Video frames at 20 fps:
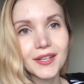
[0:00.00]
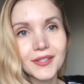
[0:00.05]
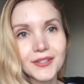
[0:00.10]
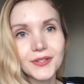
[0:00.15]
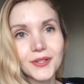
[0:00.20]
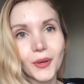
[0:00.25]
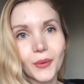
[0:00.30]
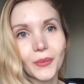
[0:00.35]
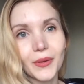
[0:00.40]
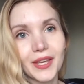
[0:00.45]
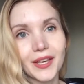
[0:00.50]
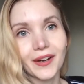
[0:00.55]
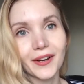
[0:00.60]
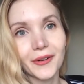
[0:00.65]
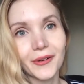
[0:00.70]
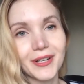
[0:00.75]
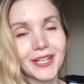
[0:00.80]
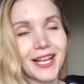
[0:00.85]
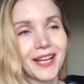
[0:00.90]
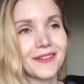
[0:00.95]
So we are
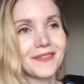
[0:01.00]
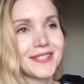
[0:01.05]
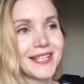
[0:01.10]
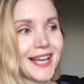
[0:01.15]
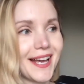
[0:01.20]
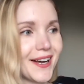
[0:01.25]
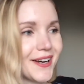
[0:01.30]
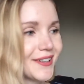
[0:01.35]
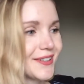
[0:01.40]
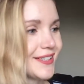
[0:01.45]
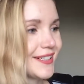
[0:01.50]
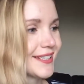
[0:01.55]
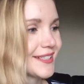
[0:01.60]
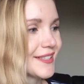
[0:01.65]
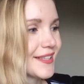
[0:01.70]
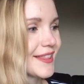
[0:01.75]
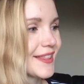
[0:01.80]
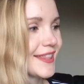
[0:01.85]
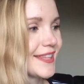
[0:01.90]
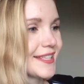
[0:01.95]
going out of town
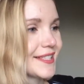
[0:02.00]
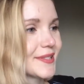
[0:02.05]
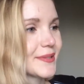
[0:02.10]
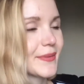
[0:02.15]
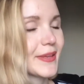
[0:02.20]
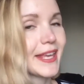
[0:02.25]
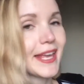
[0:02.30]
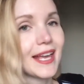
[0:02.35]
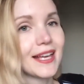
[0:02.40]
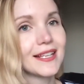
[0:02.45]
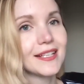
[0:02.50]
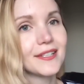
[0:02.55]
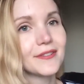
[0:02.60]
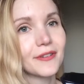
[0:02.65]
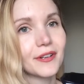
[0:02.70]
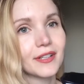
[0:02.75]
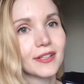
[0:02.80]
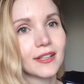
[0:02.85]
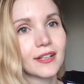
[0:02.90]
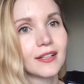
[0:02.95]
this weekend
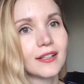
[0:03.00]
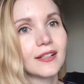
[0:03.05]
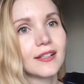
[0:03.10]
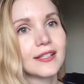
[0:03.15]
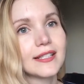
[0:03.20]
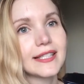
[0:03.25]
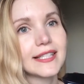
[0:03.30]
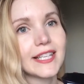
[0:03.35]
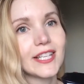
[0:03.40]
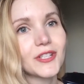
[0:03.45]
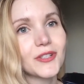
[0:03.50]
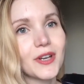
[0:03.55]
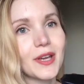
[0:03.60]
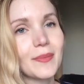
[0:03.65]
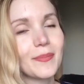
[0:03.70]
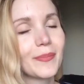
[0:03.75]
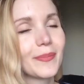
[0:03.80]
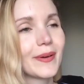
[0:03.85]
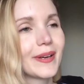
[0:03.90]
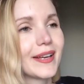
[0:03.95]
for a little ski
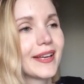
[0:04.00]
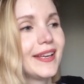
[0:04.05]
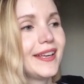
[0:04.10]
trip.